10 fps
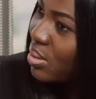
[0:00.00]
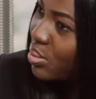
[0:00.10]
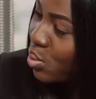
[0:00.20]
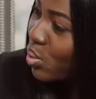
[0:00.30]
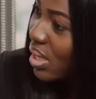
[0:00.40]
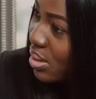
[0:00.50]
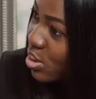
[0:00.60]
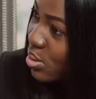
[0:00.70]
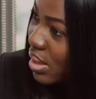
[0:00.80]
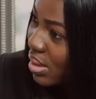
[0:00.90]
You're working
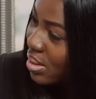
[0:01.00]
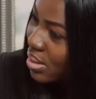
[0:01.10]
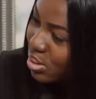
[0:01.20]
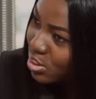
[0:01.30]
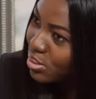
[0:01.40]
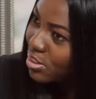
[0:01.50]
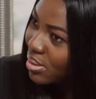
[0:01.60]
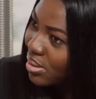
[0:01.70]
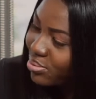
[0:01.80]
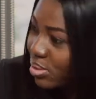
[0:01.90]
together to,
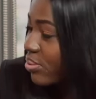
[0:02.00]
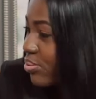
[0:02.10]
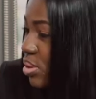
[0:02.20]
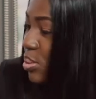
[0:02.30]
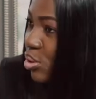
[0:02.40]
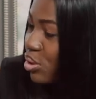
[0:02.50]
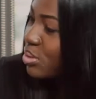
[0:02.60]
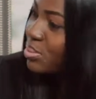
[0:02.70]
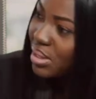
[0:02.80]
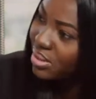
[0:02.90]
for, for the
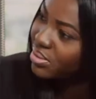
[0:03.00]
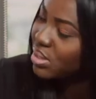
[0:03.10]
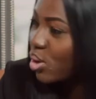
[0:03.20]
mutual benefit